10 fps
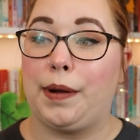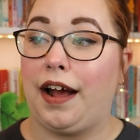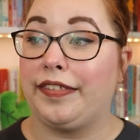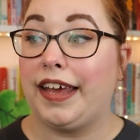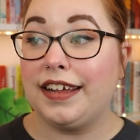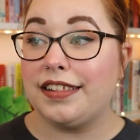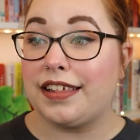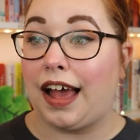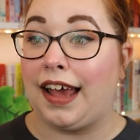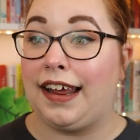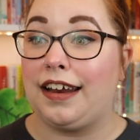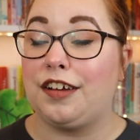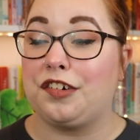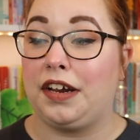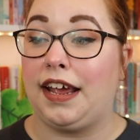but on the
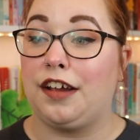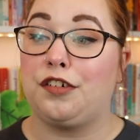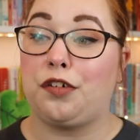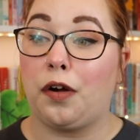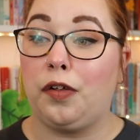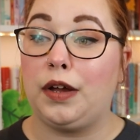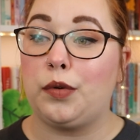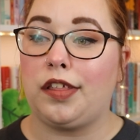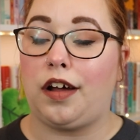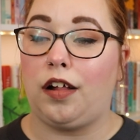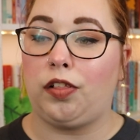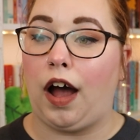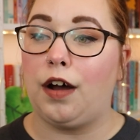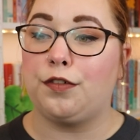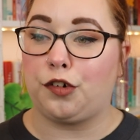inside, she is struggling with a
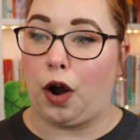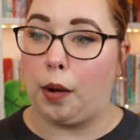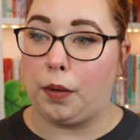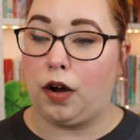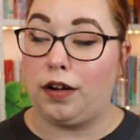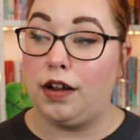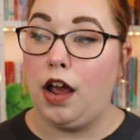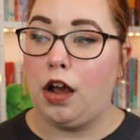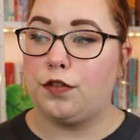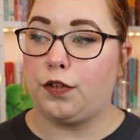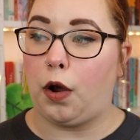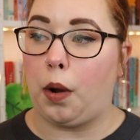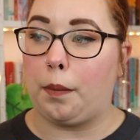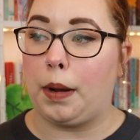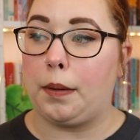lot of trauma
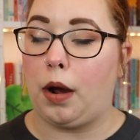from